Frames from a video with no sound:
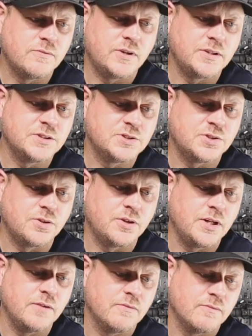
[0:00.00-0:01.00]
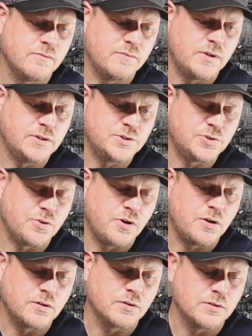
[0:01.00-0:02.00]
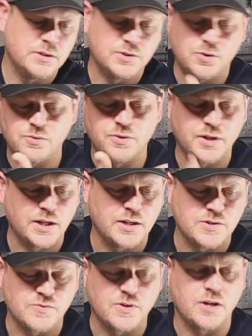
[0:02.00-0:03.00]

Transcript: Very sturdy, very strong. This whole thing is